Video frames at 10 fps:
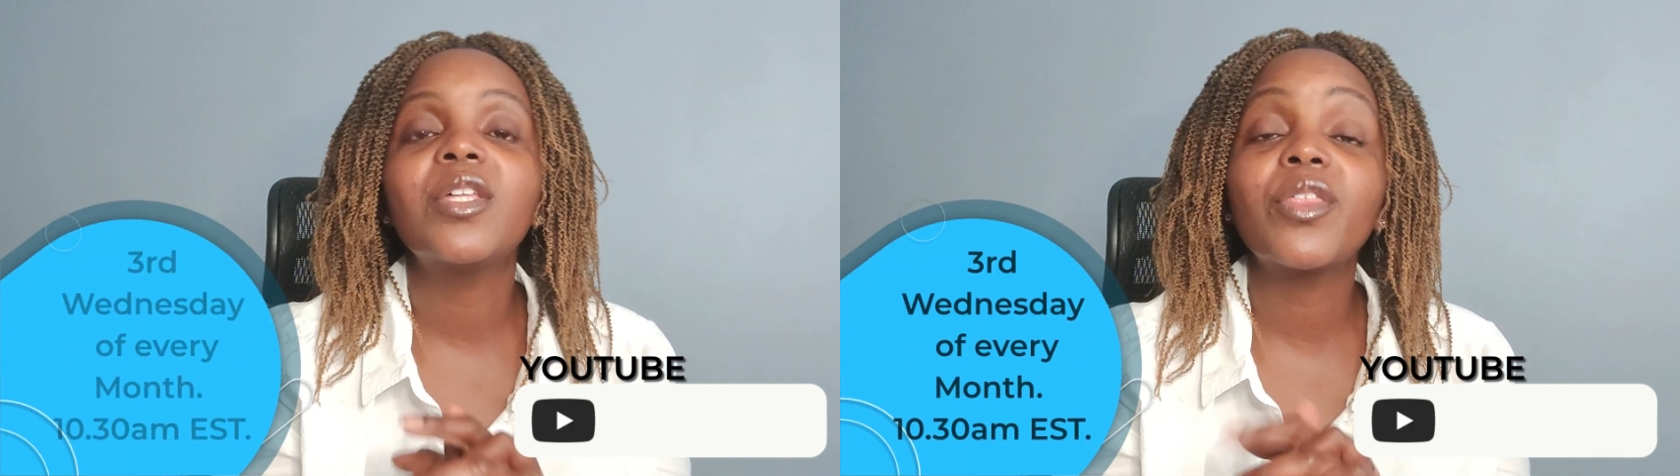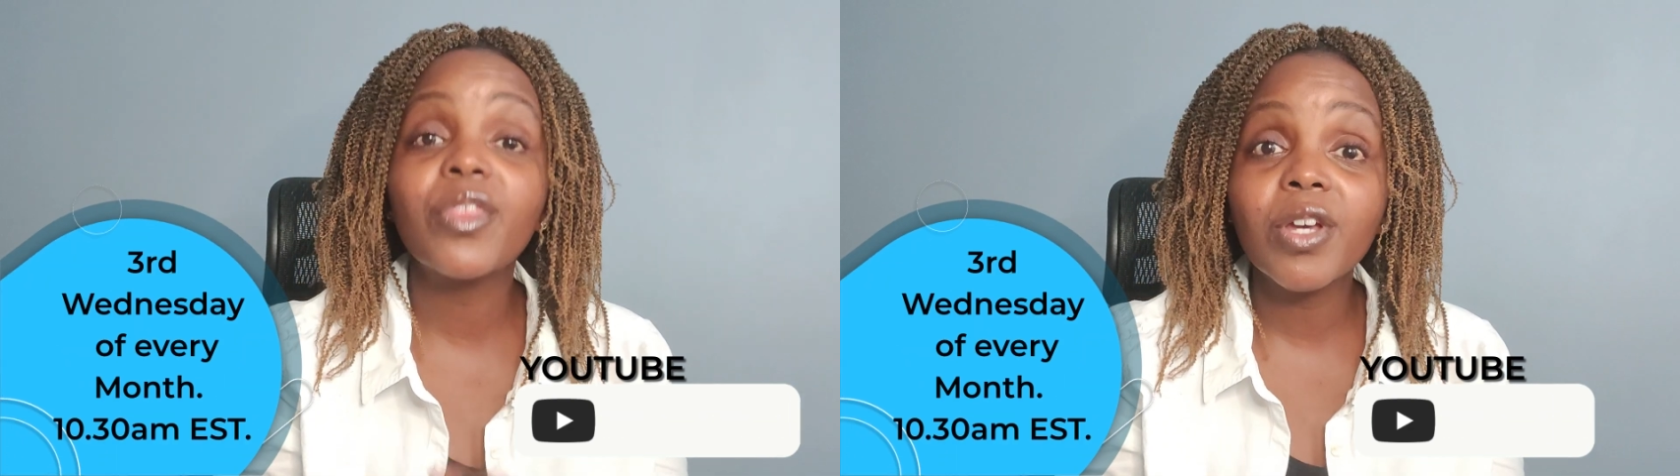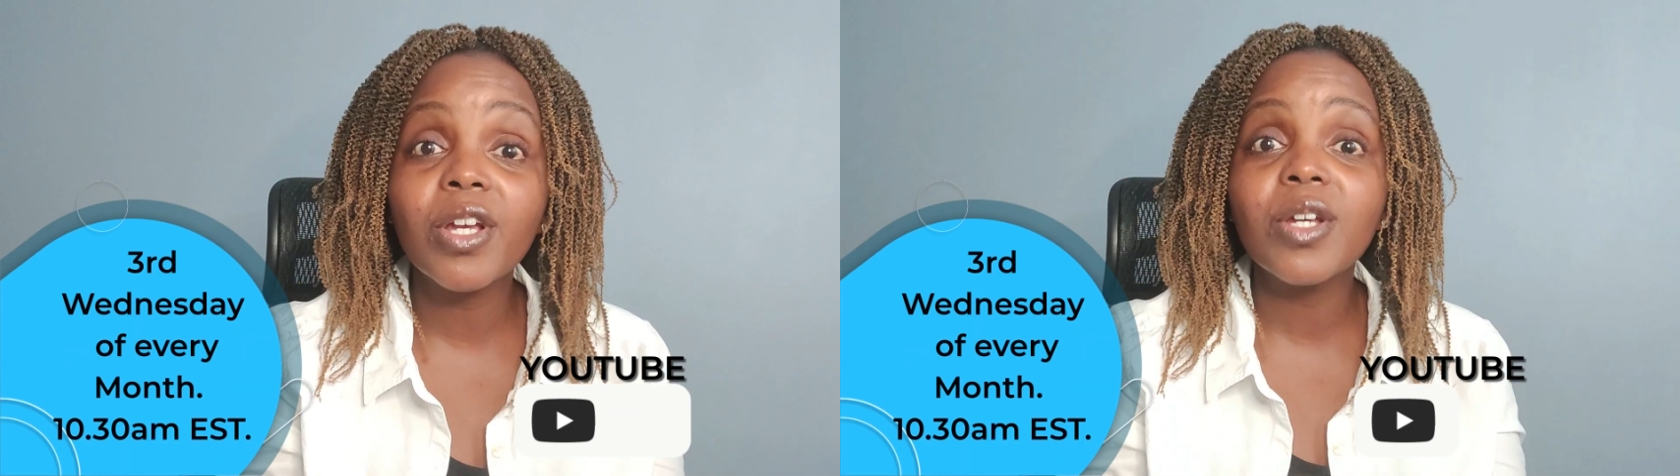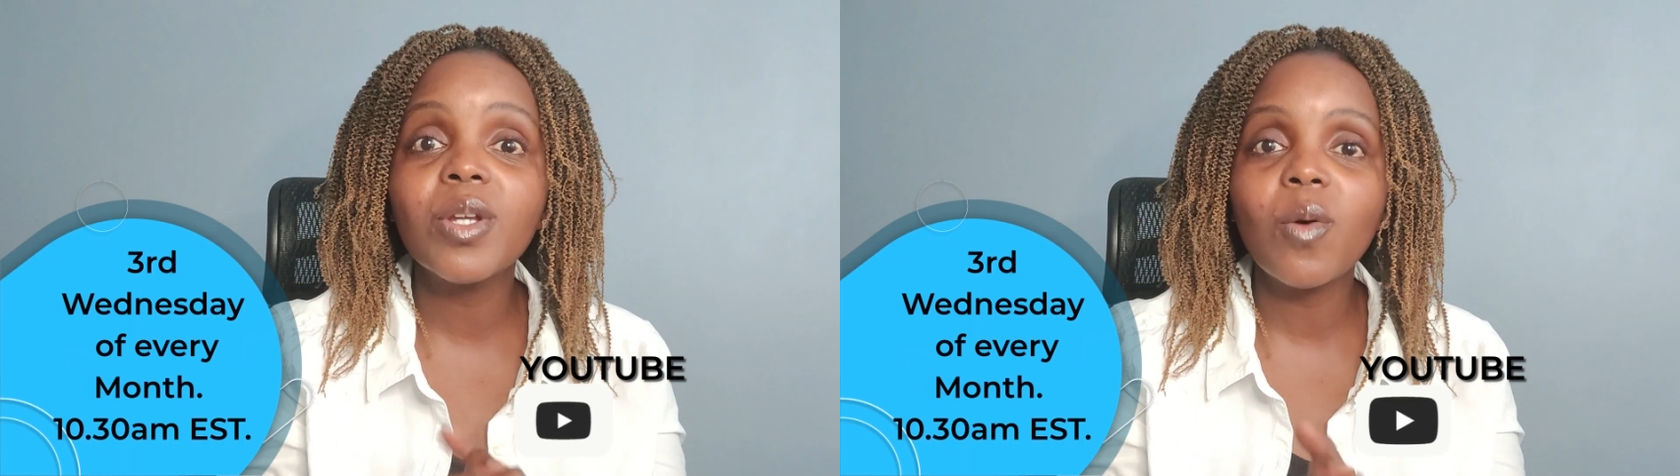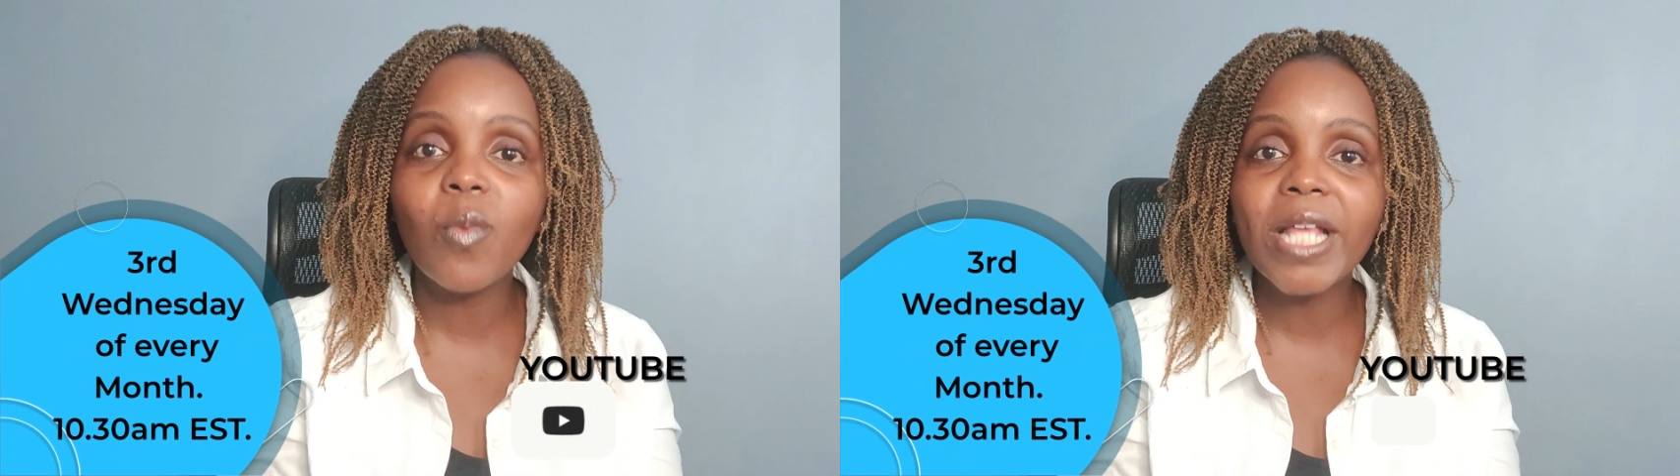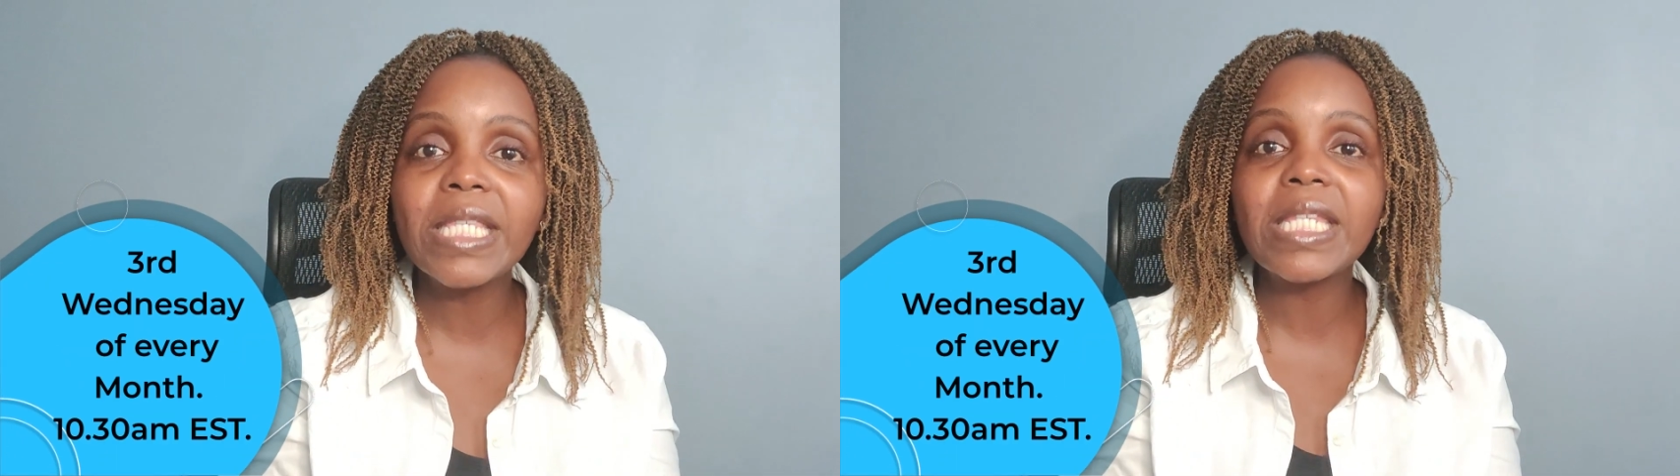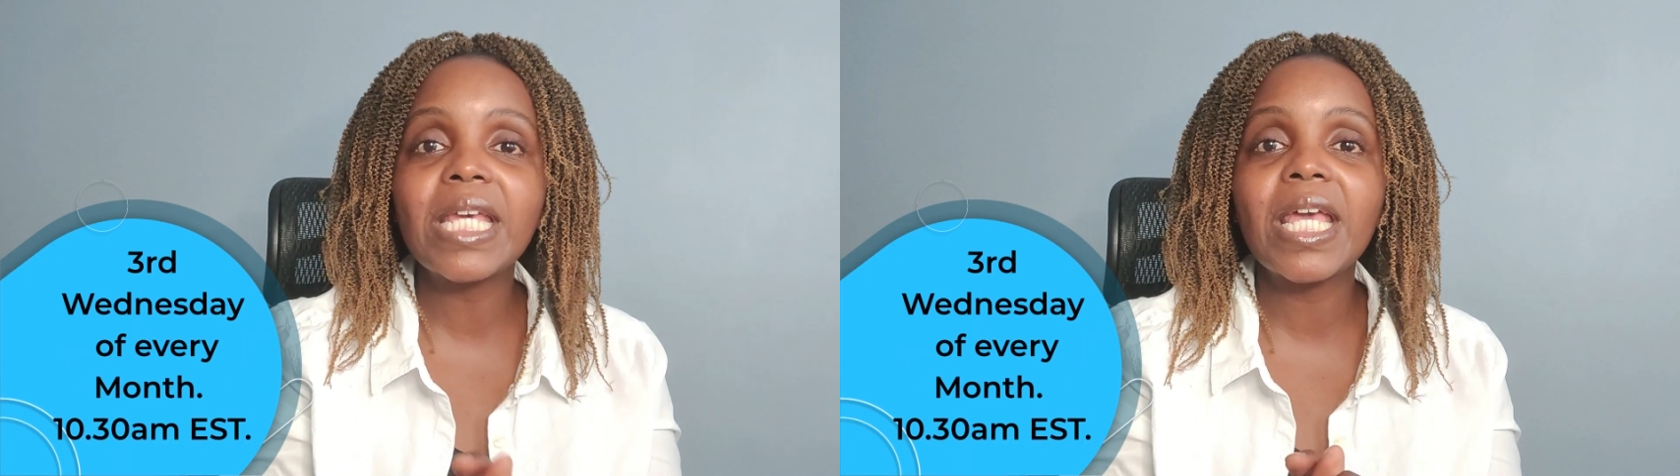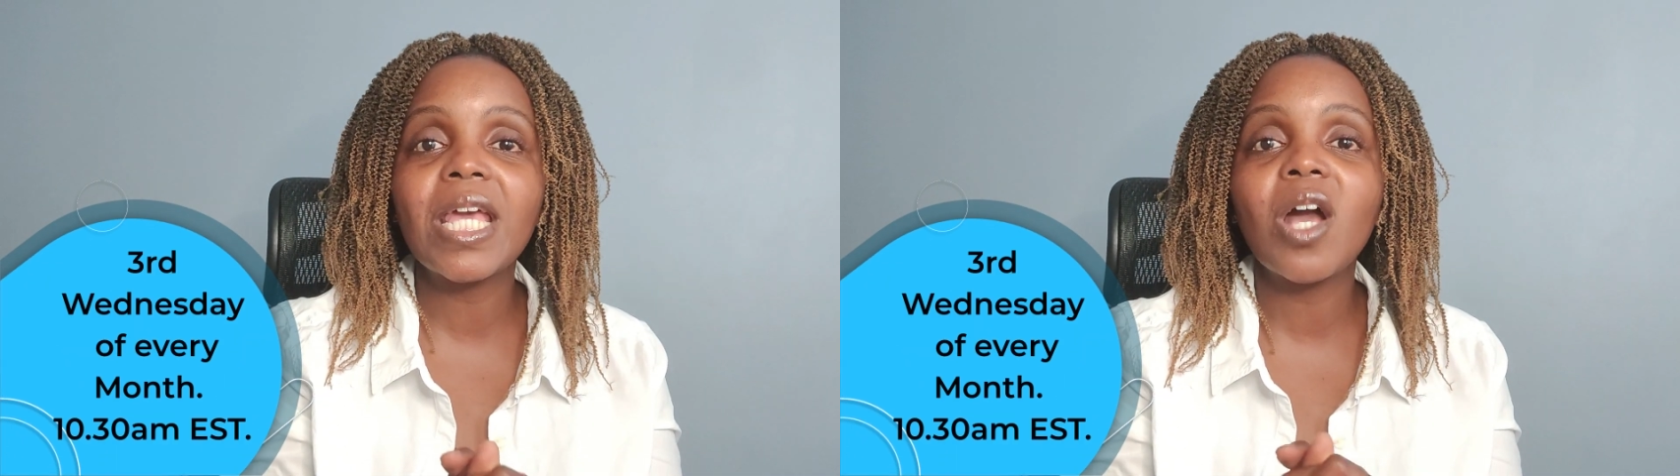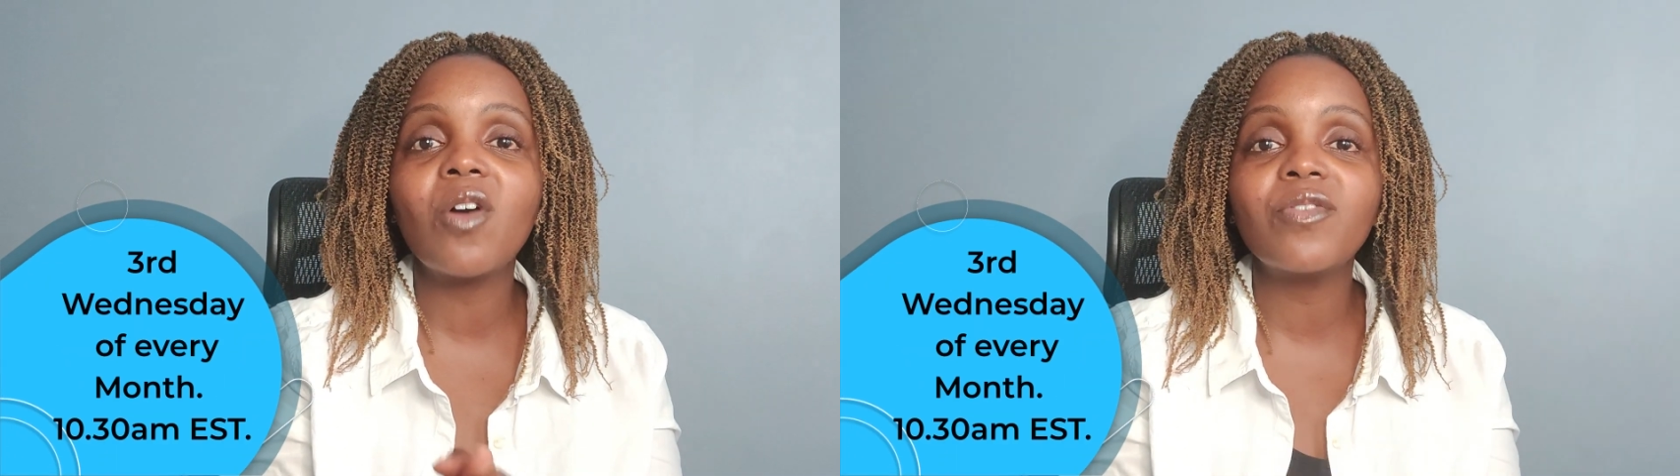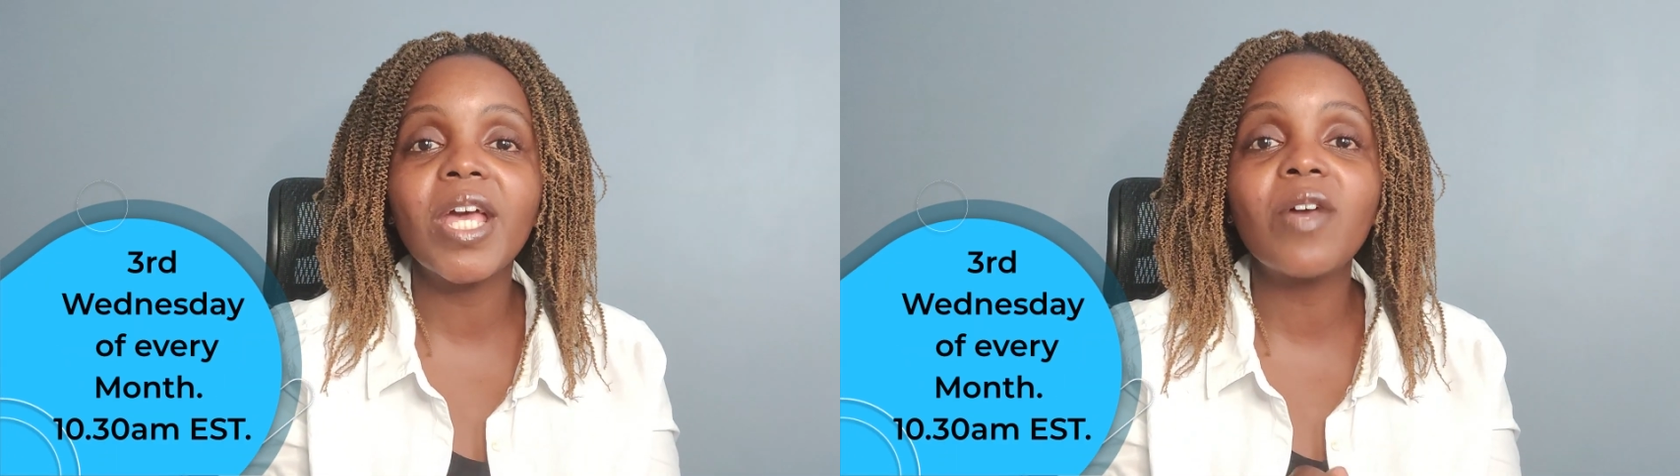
the third Wednesday of